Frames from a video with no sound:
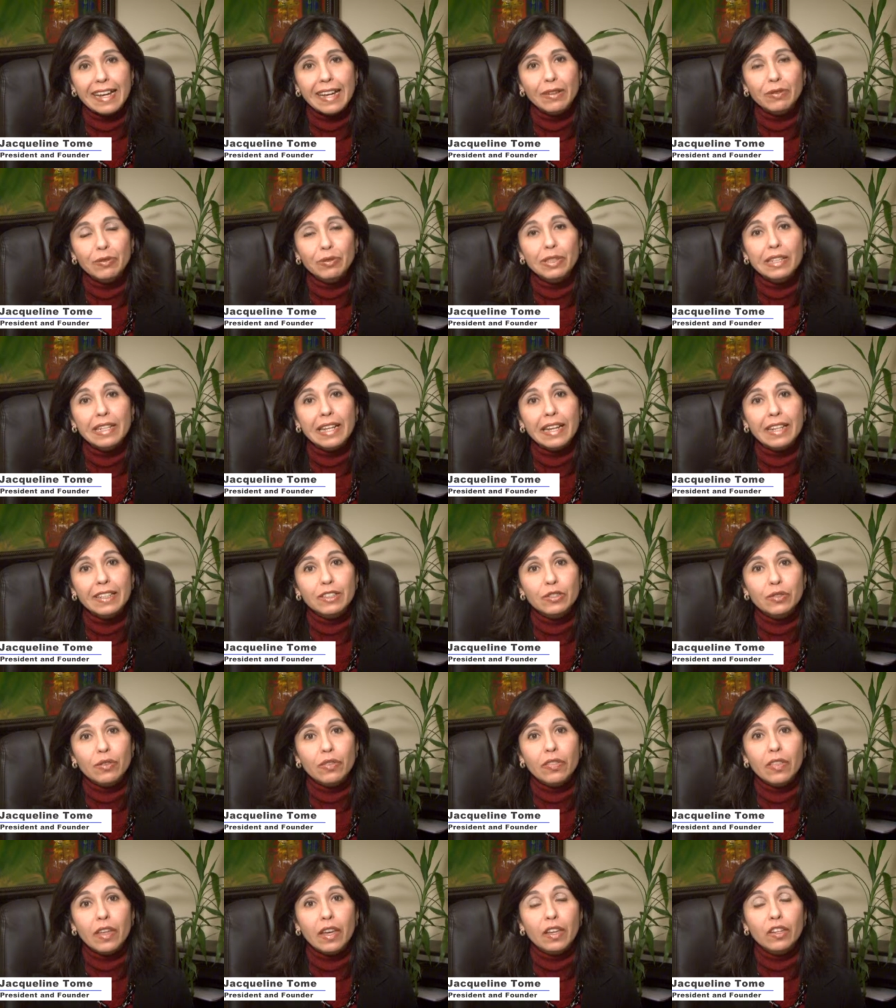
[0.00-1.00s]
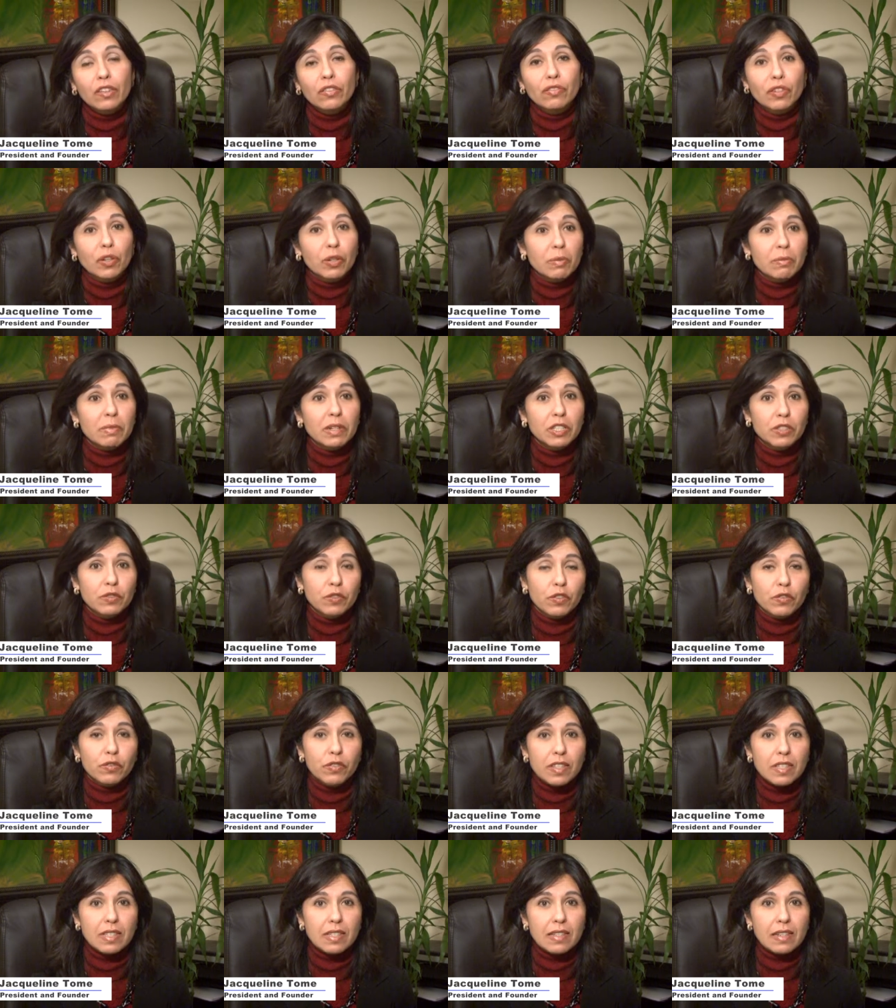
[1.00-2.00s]
I would like to thank you very much for
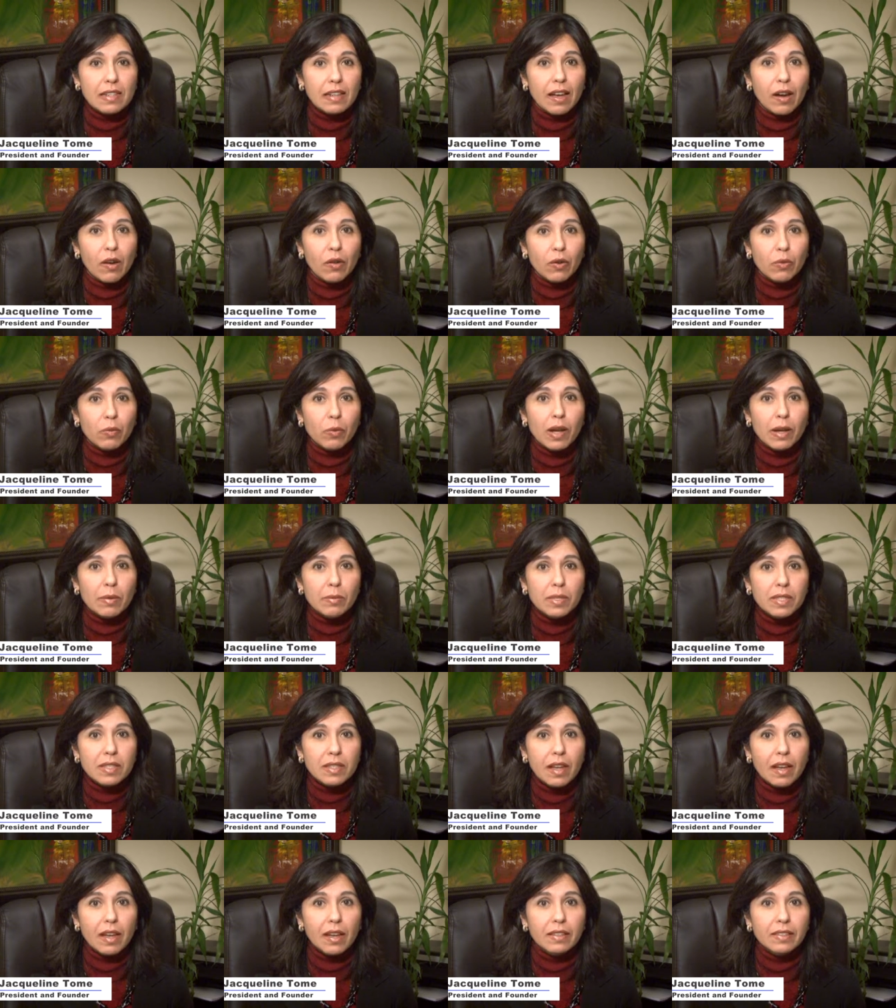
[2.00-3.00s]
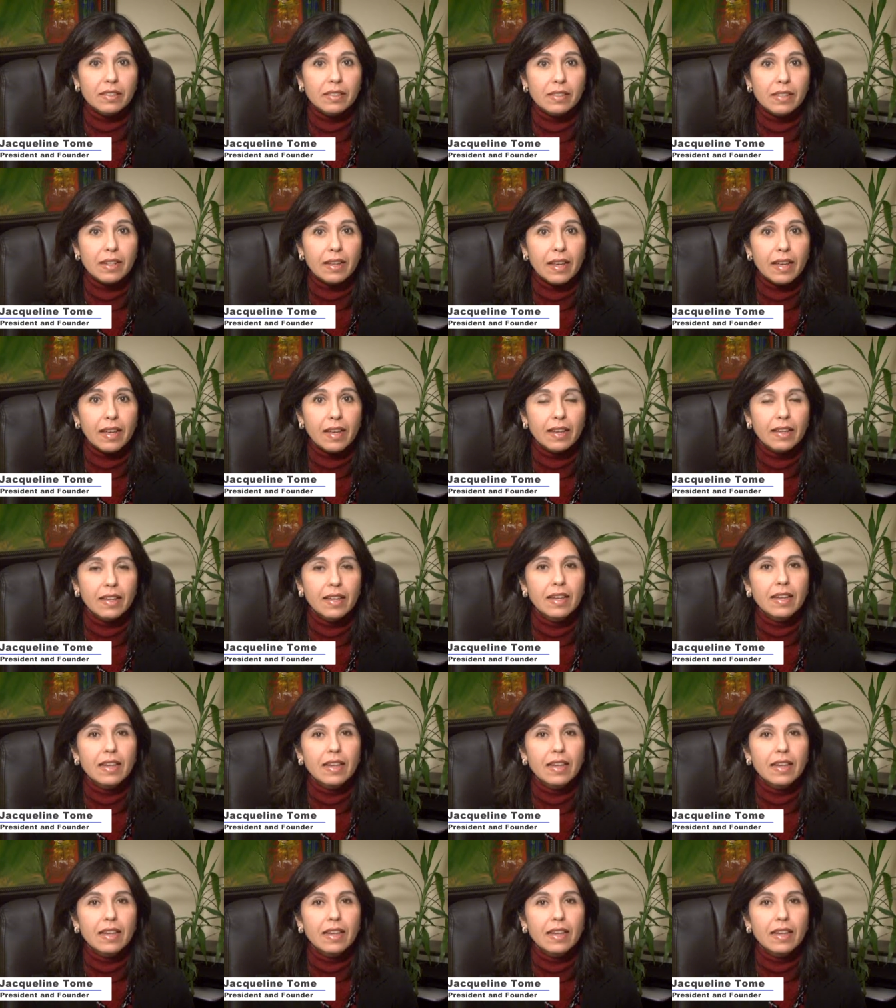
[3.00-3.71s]
visiting our website today.